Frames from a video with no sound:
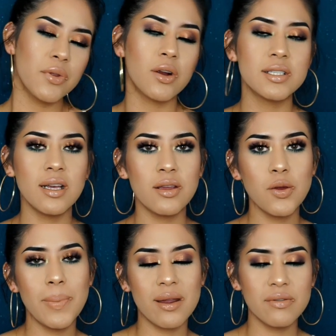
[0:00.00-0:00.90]
that are telling
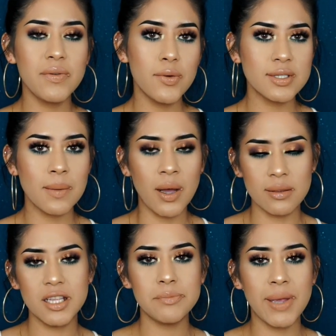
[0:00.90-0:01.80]
you bad reviews
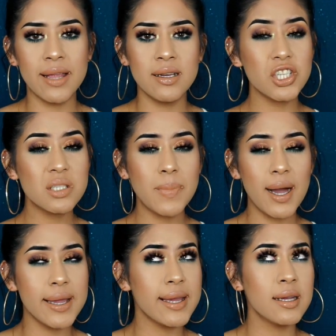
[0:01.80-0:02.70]
about this palette, just
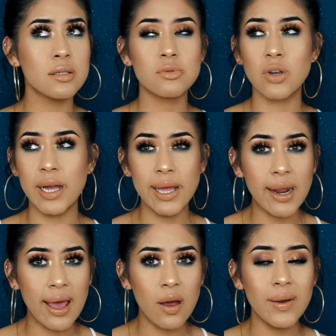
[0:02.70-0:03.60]
buy it, try it
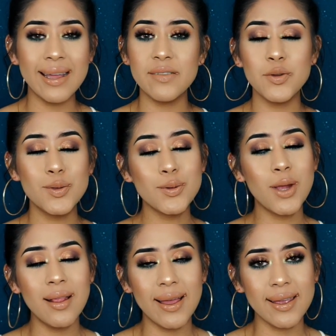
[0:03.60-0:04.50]
out, and if you do
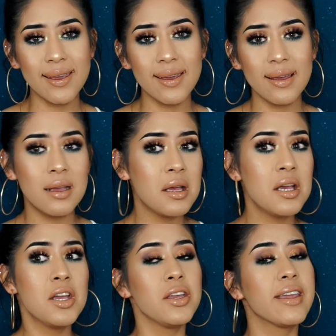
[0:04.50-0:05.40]
not like it,
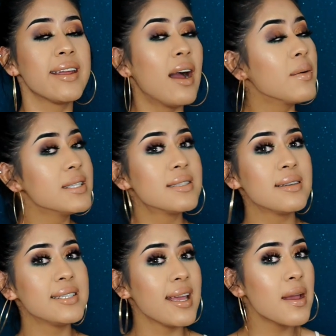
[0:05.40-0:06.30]
you can always
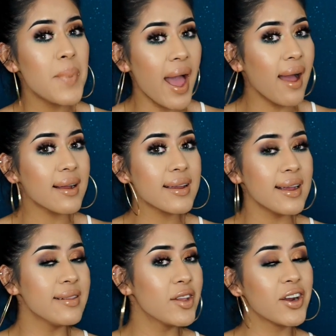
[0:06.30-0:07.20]
take it back
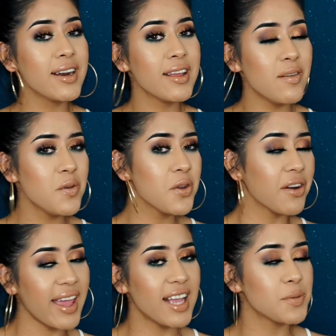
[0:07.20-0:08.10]
and they're gonna give you
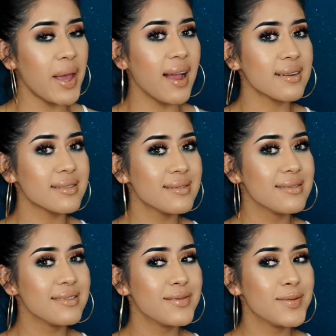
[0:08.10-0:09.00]
your cash back.
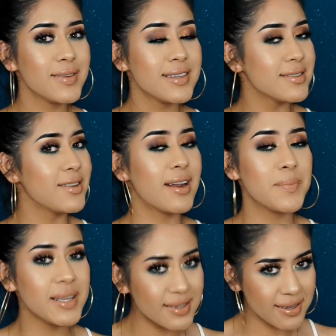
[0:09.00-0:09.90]
It's not
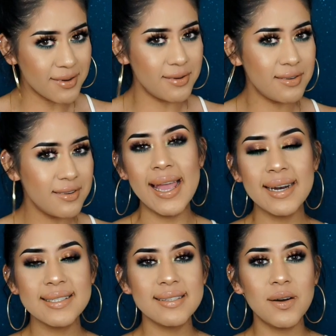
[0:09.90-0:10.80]
a big deal.
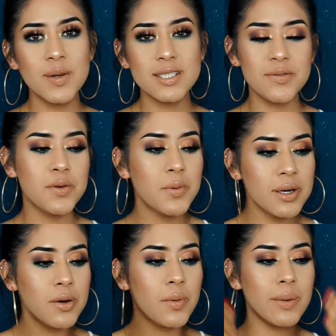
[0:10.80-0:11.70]
And as always, if you
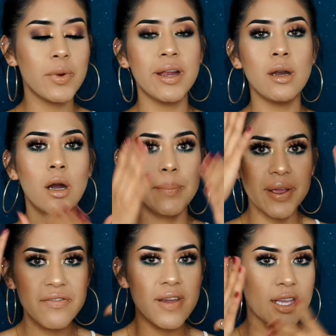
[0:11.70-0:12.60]
want to know what I'm wearing on
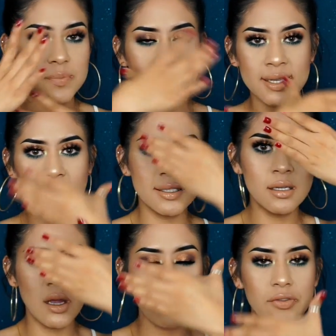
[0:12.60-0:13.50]
my face, because I
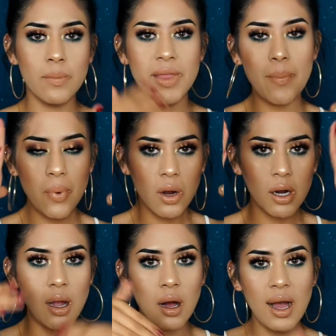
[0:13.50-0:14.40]
did not film that
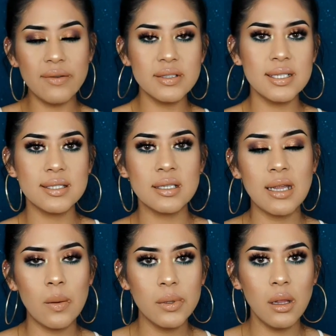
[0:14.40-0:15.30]
part, I'll have it listed
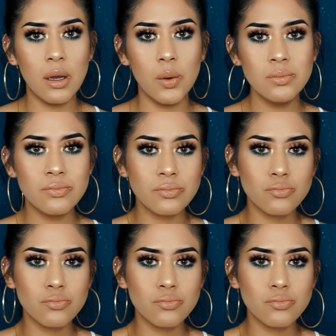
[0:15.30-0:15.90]
down below.